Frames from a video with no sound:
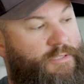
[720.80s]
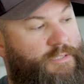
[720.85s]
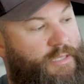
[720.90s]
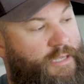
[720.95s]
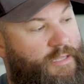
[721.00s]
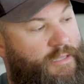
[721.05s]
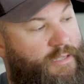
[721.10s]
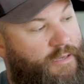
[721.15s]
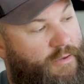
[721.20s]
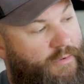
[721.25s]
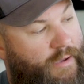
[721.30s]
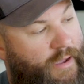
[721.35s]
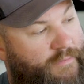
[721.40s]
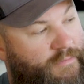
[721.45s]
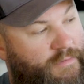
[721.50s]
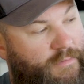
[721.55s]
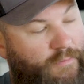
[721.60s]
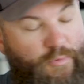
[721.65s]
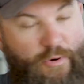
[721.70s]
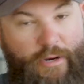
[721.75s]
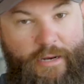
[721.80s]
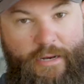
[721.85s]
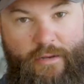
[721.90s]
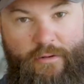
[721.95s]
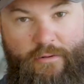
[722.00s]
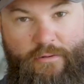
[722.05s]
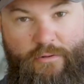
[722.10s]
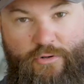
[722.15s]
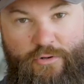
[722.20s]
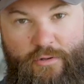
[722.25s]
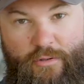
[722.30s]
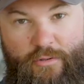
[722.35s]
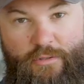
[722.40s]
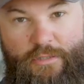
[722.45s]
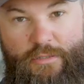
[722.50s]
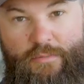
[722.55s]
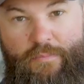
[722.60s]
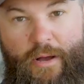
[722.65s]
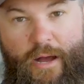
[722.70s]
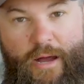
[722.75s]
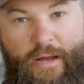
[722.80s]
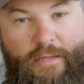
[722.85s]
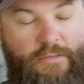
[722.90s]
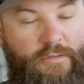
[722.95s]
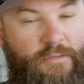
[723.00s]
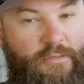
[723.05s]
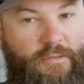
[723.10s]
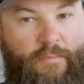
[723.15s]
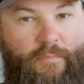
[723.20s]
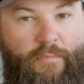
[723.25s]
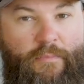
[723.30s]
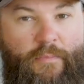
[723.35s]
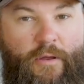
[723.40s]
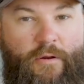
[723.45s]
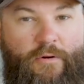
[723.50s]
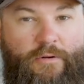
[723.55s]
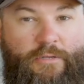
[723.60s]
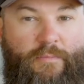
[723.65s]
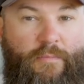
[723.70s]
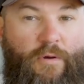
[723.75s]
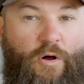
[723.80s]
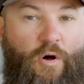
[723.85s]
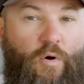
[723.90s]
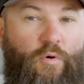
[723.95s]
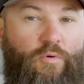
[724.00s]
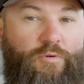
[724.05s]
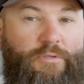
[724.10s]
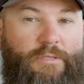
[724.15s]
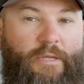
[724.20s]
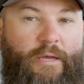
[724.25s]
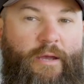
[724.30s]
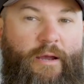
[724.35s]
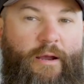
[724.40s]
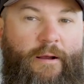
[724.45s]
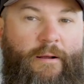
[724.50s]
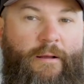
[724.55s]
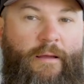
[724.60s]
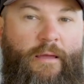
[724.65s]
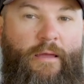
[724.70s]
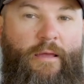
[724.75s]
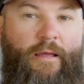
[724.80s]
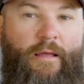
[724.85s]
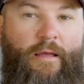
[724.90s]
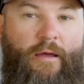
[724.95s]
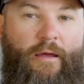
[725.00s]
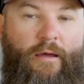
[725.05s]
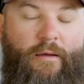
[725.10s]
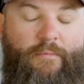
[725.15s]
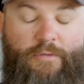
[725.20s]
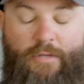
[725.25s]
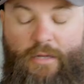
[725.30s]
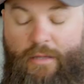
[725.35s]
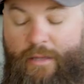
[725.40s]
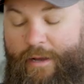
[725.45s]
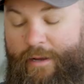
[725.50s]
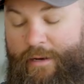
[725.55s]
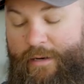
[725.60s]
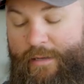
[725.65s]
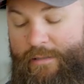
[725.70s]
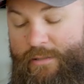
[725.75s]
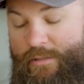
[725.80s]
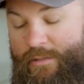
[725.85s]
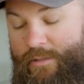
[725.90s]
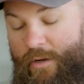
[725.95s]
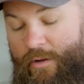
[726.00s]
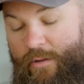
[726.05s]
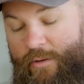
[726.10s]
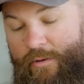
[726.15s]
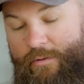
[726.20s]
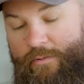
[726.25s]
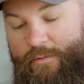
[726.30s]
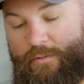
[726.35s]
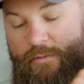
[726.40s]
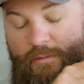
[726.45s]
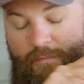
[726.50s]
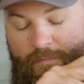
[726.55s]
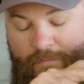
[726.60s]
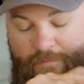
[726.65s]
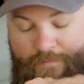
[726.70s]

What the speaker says: see that you have some pre-drilled spots or some holes there to allow you to install those.